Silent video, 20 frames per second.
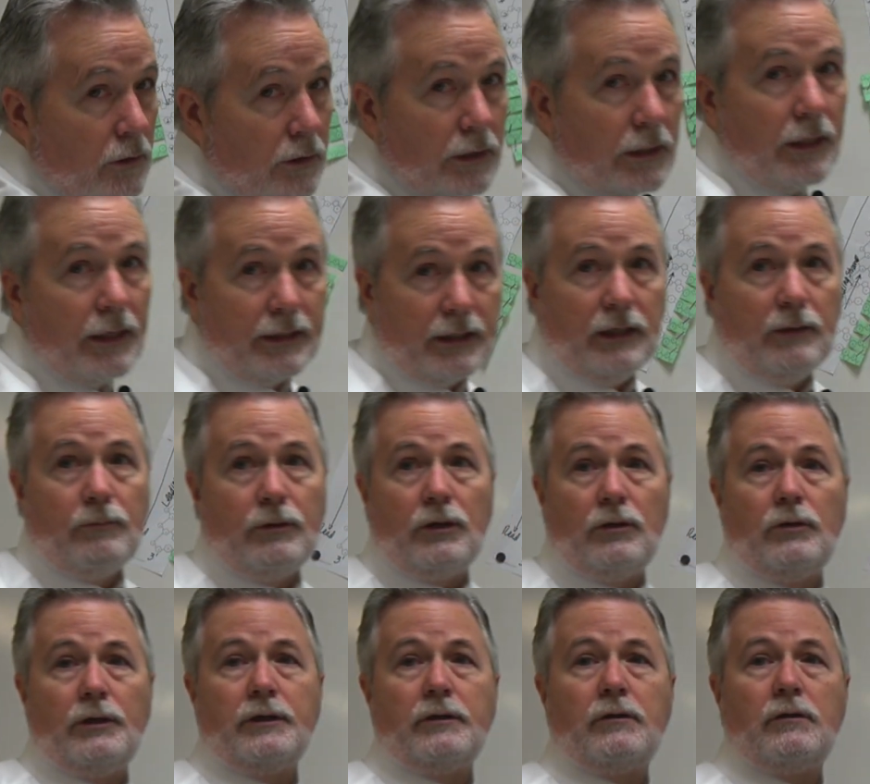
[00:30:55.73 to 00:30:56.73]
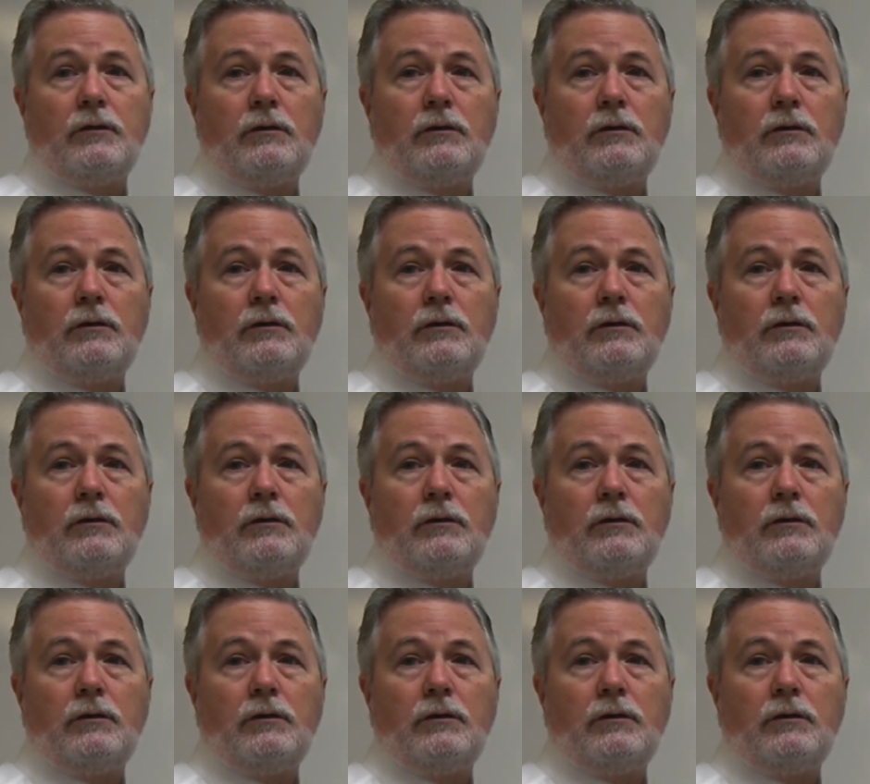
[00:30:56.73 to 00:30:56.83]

Can I keep going?